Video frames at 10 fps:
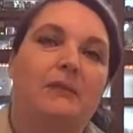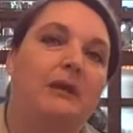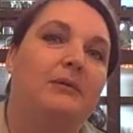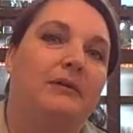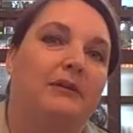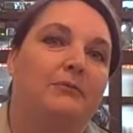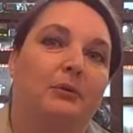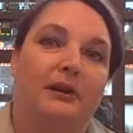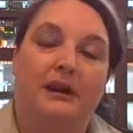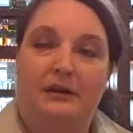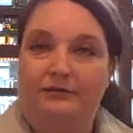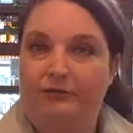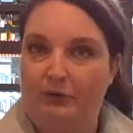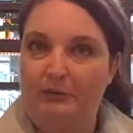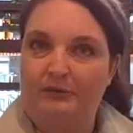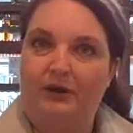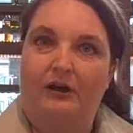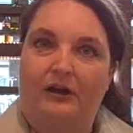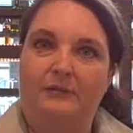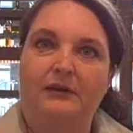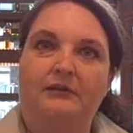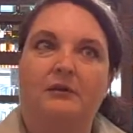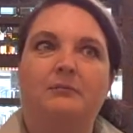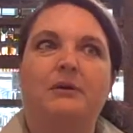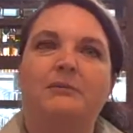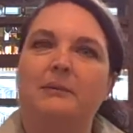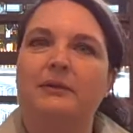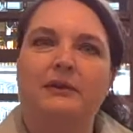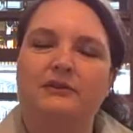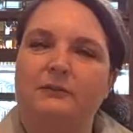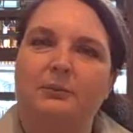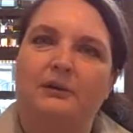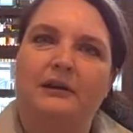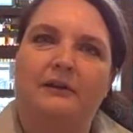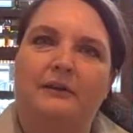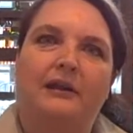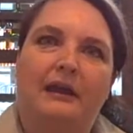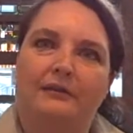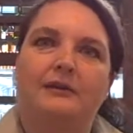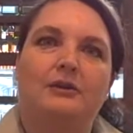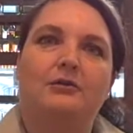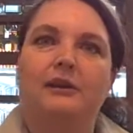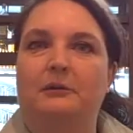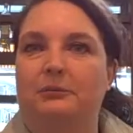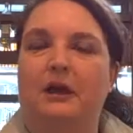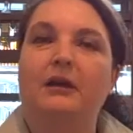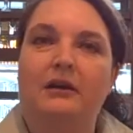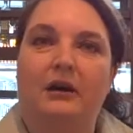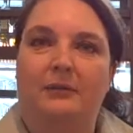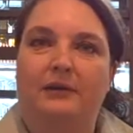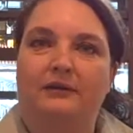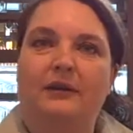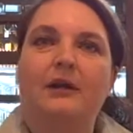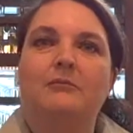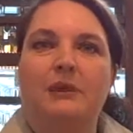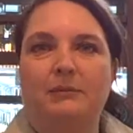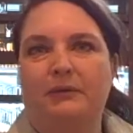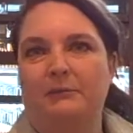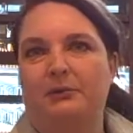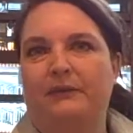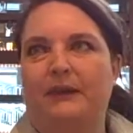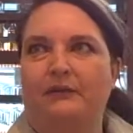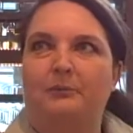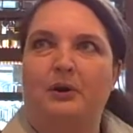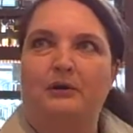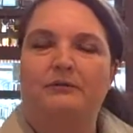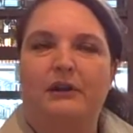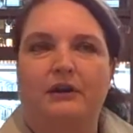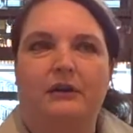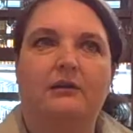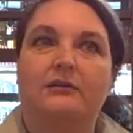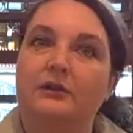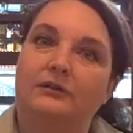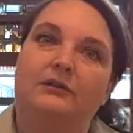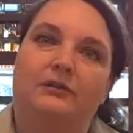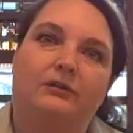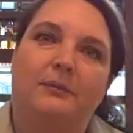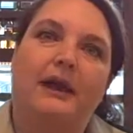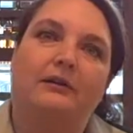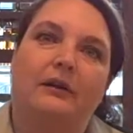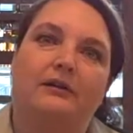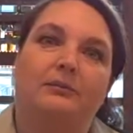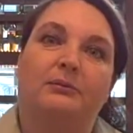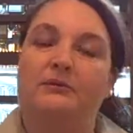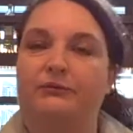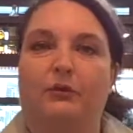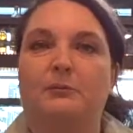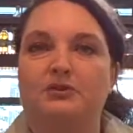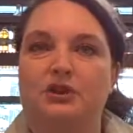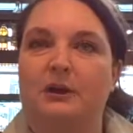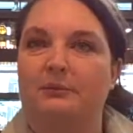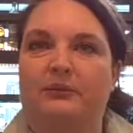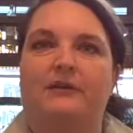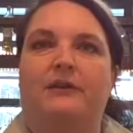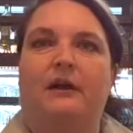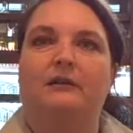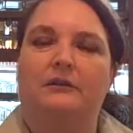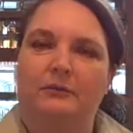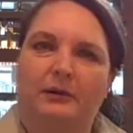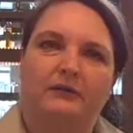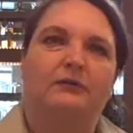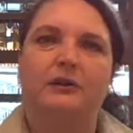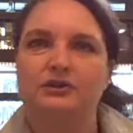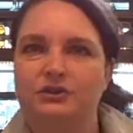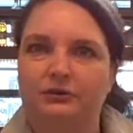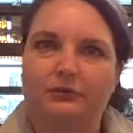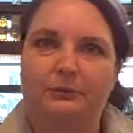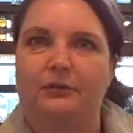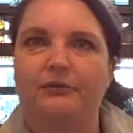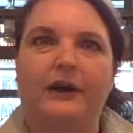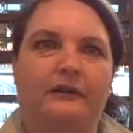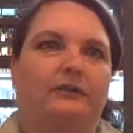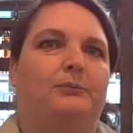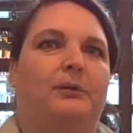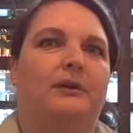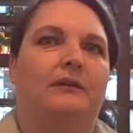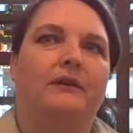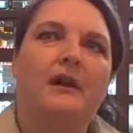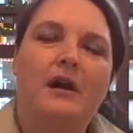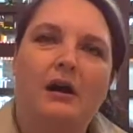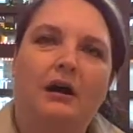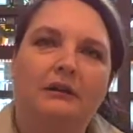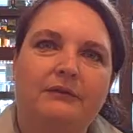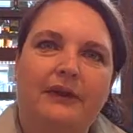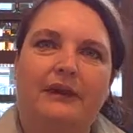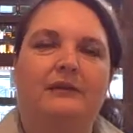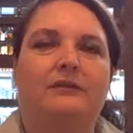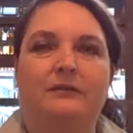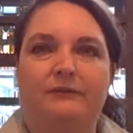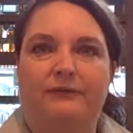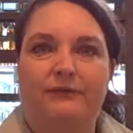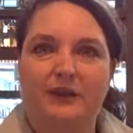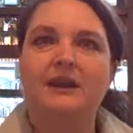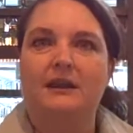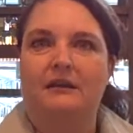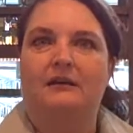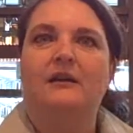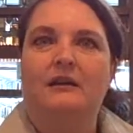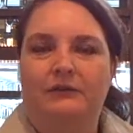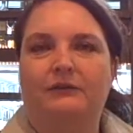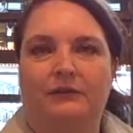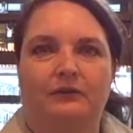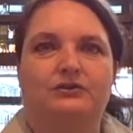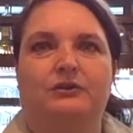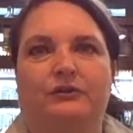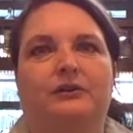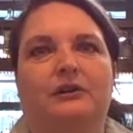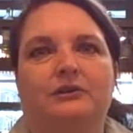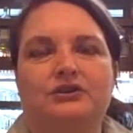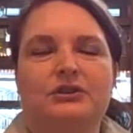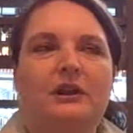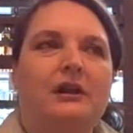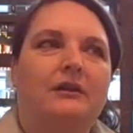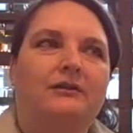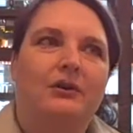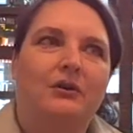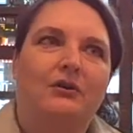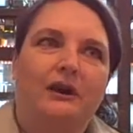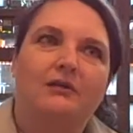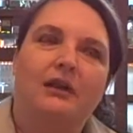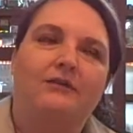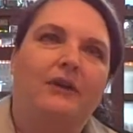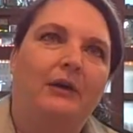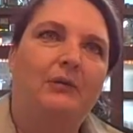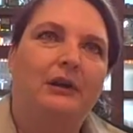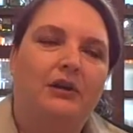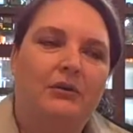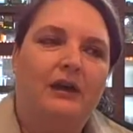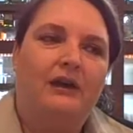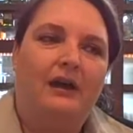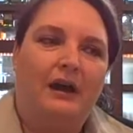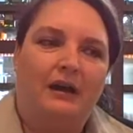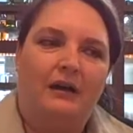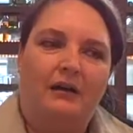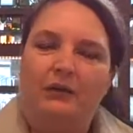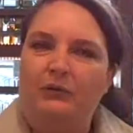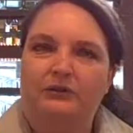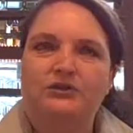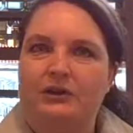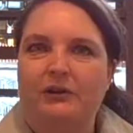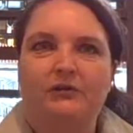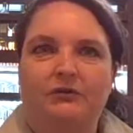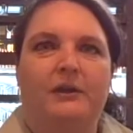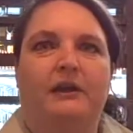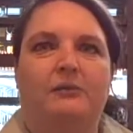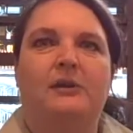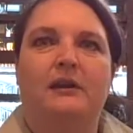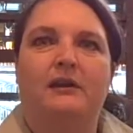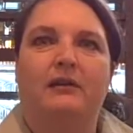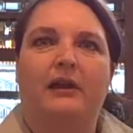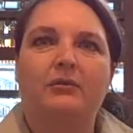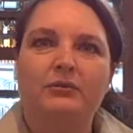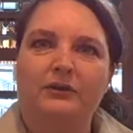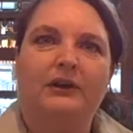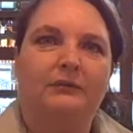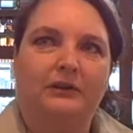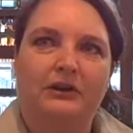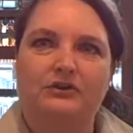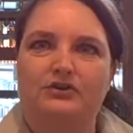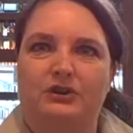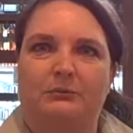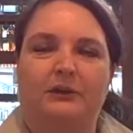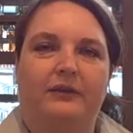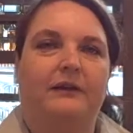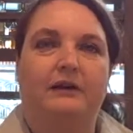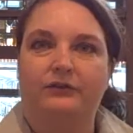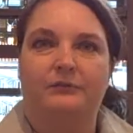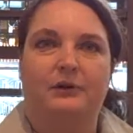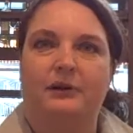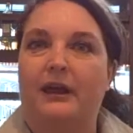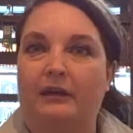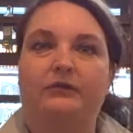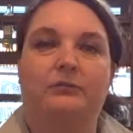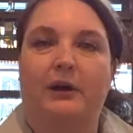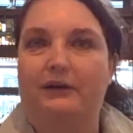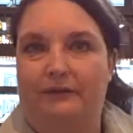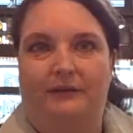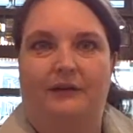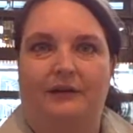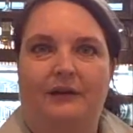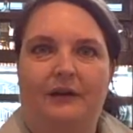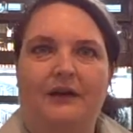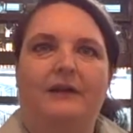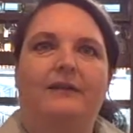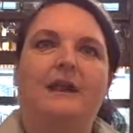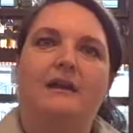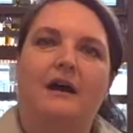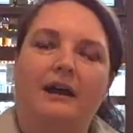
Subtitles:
Maybe they put it in a formal document, but maybe they just put it as a note in a blog comment. Maybe they put that as part of their their user background in terms of former jobs they've held, part of a rich user profile experience. All of that ends up feeding the social search. So, if I want to go in and I want to shout out to my community, okay, who's got a relationship with customer XYZ? Then